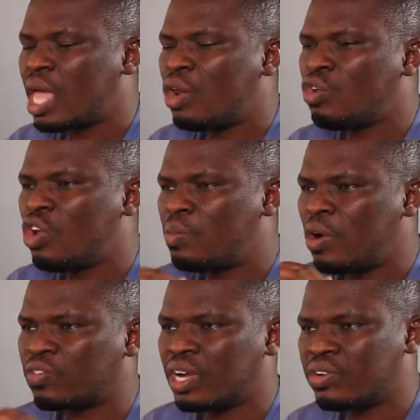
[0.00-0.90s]
A
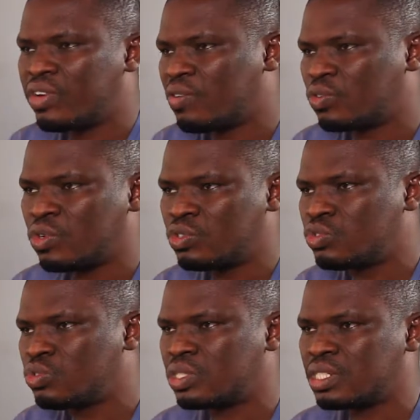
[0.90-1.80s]
number of countries have gone
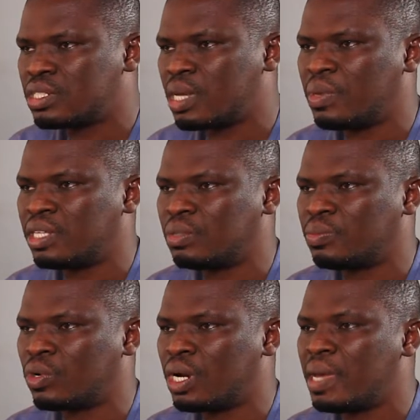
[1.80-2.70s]
through this MIT
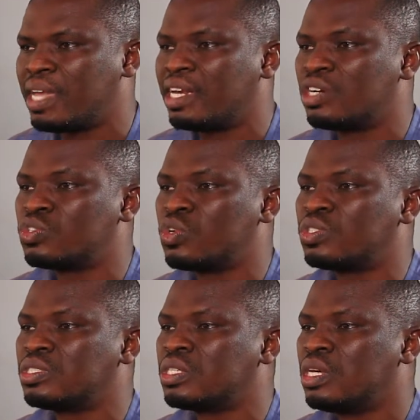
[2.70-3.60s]
program, and the
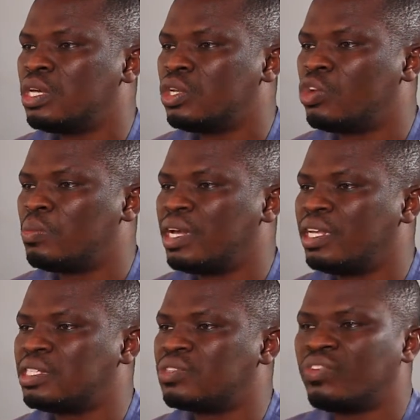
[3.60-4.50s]
result
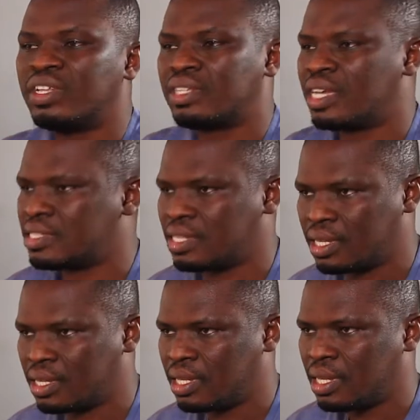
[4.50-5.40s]
normally is
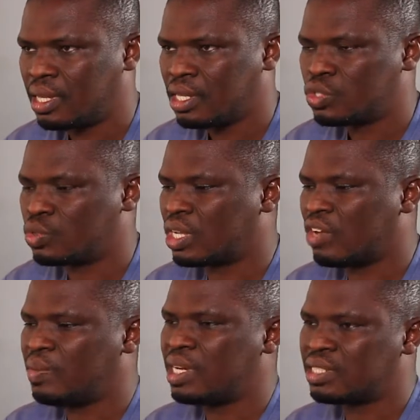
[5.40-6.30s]
fantastic. So
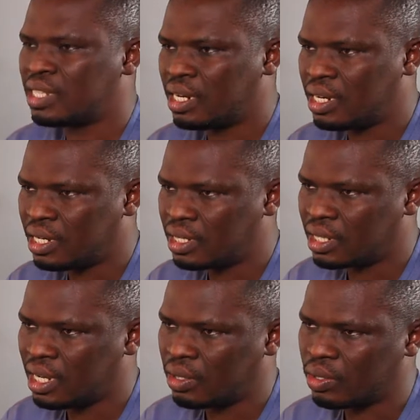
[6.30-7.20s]
government decided
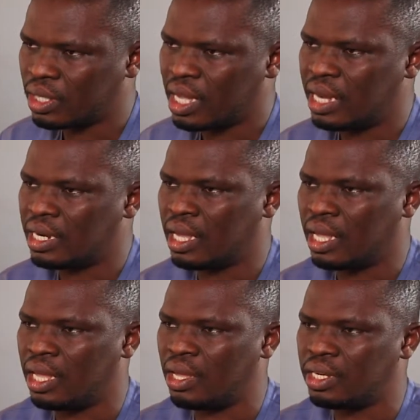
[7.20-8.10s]

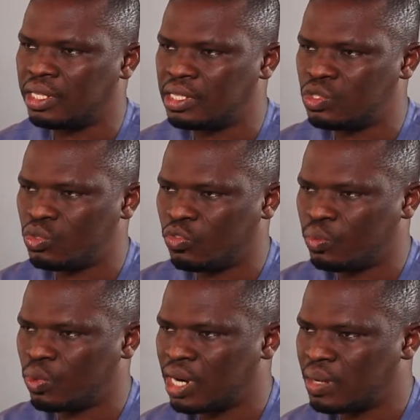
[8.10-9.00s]
that these
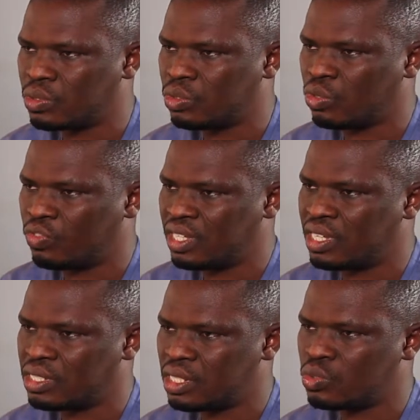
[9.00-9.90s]
youth programs, youth
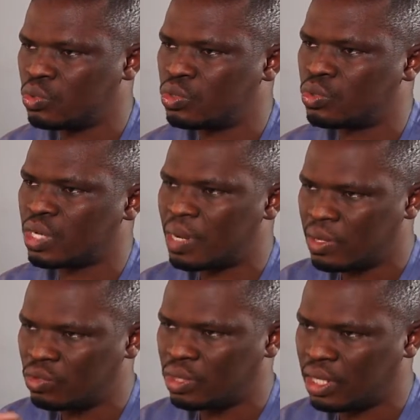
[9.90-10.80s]
agencies, to also
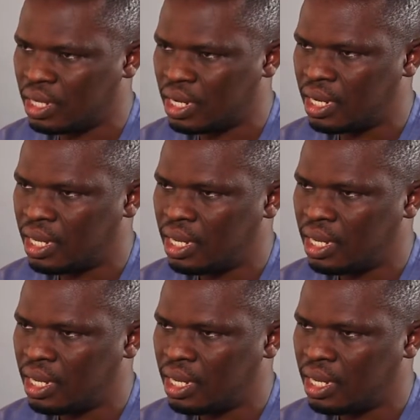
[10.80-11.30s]
come out together